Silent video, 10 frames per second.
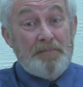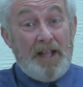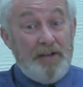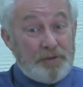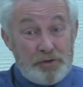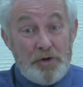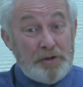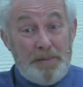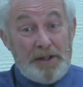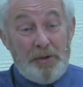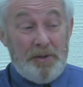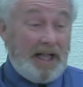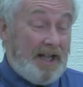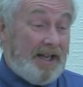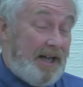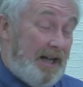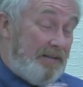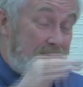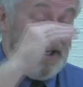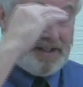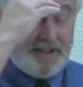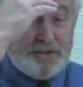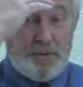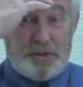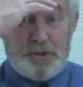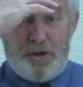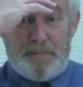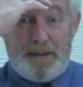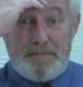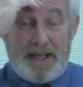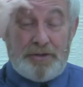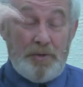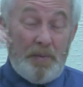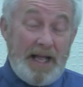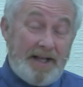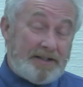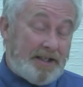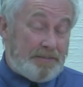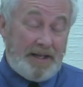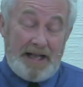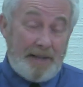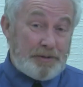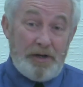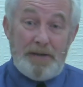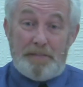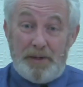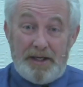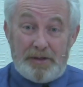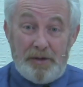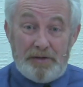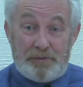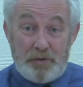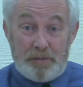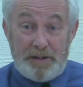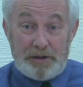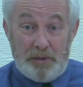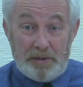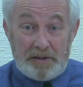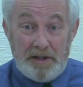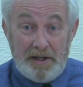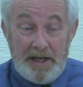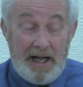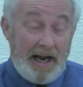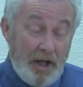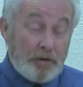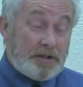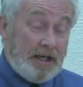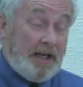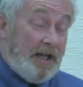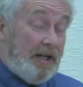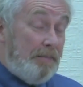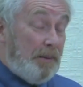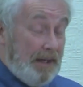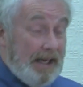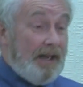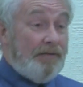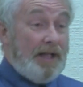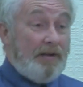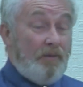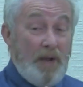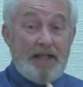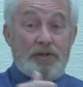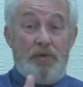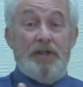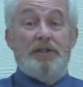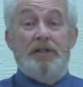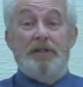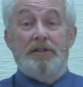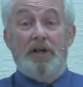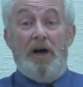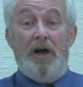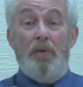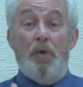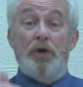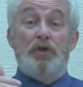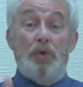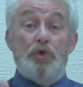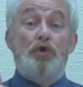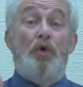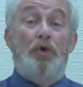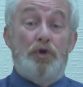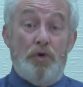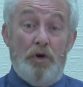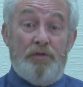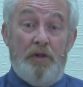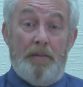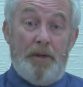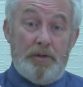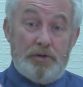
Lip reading: I've been listening to a song by Matthew West. It's been absolutely brilliant, called If Truth Be Told. And I honestly believe that if we as Christians were so truthful about the